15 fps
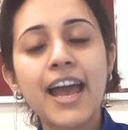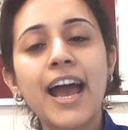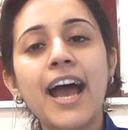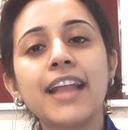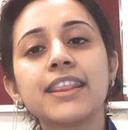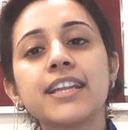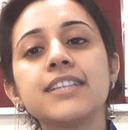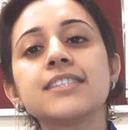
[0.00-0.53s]

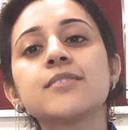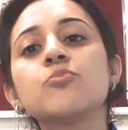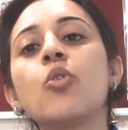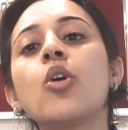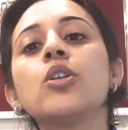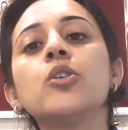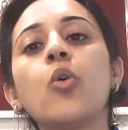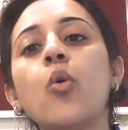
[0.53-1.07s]
and then
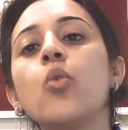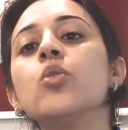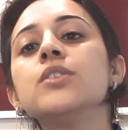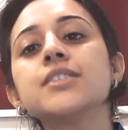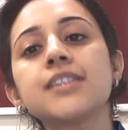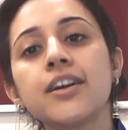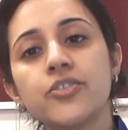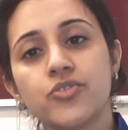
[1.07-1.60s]
small
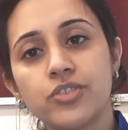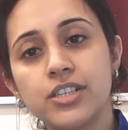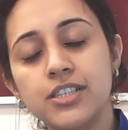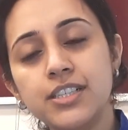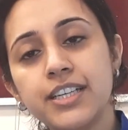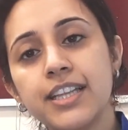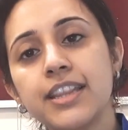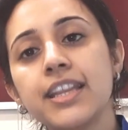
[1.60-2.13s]
holes are
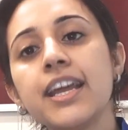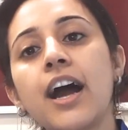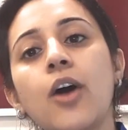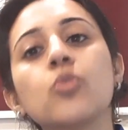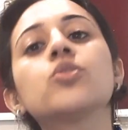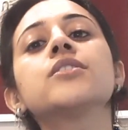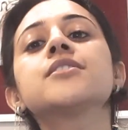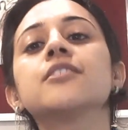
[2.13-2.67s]
drilled in the
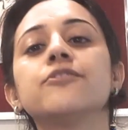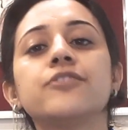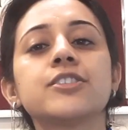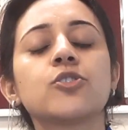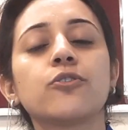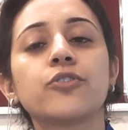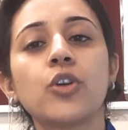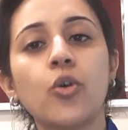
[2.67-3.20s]
outer
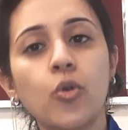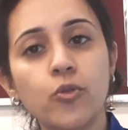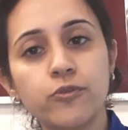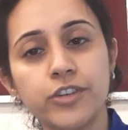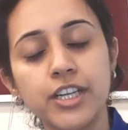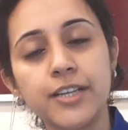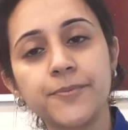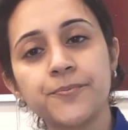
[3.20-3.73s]
surface of your
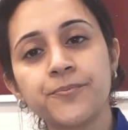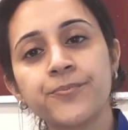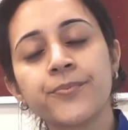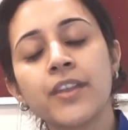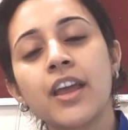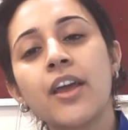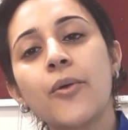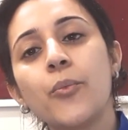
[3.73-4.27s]
ovary.
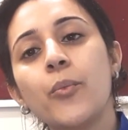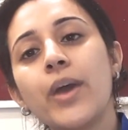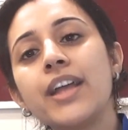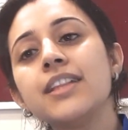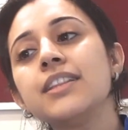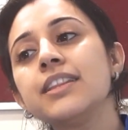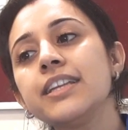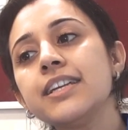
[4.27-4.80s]

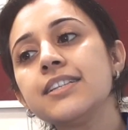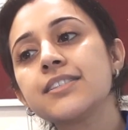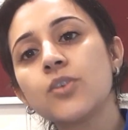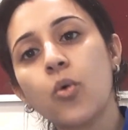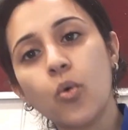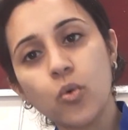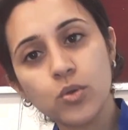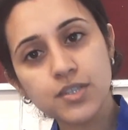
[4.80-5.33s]
When these
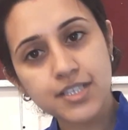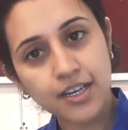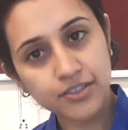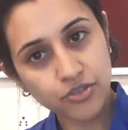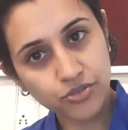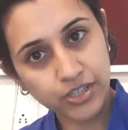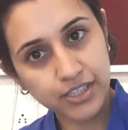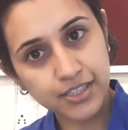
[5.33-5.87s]
holes are
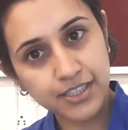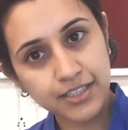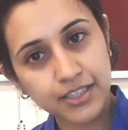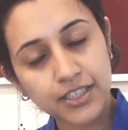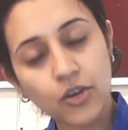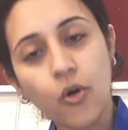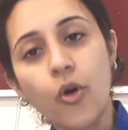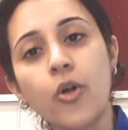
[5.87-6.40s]
drilled,
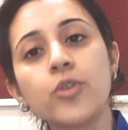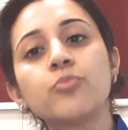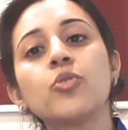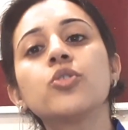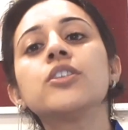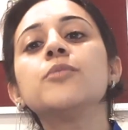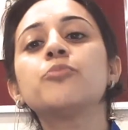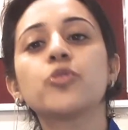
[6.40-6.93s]
the
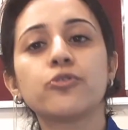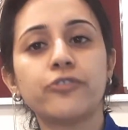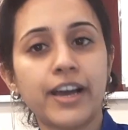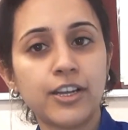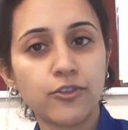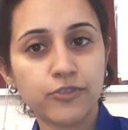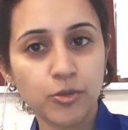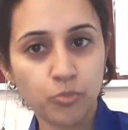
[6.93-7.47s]
hormonal
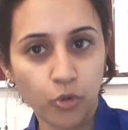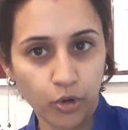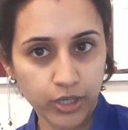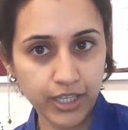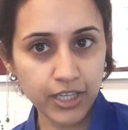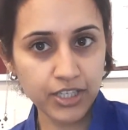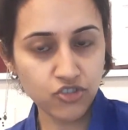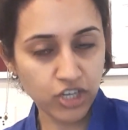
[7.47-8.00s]
profile of the
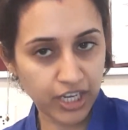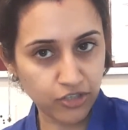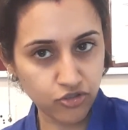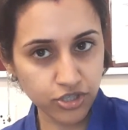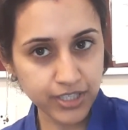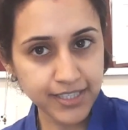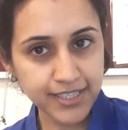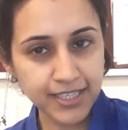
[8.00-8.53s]
body
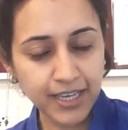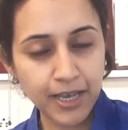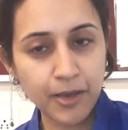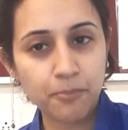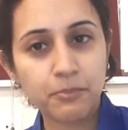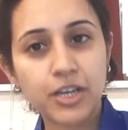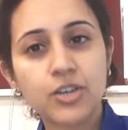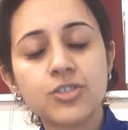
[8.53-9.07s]
changes,
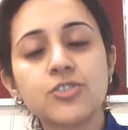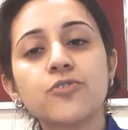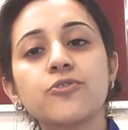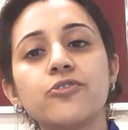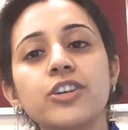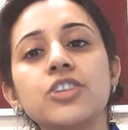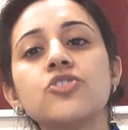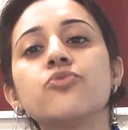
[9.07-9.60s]
because of
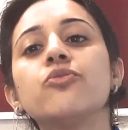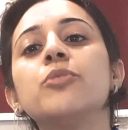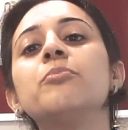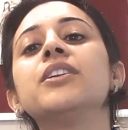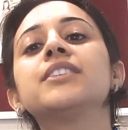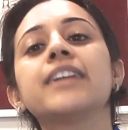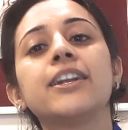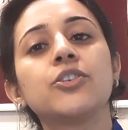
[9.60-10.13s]
which
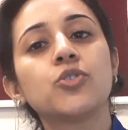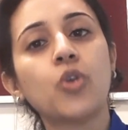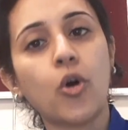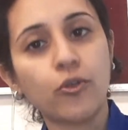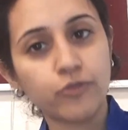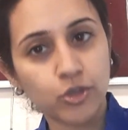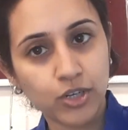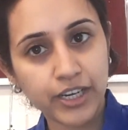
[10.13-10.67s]
women tend to
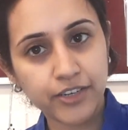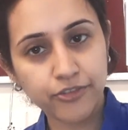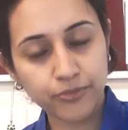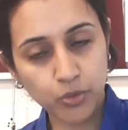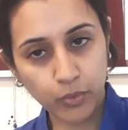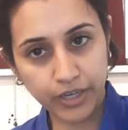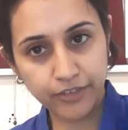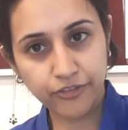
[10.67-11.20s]
ovulate
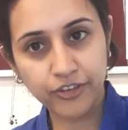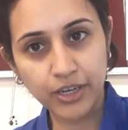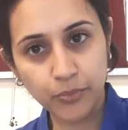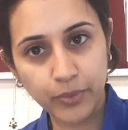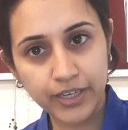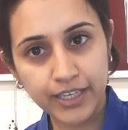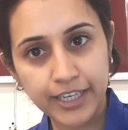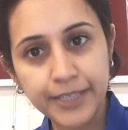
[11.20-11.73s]
quite
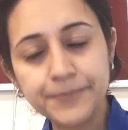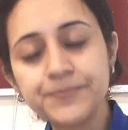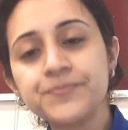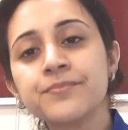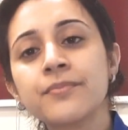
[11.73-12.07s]
frequently.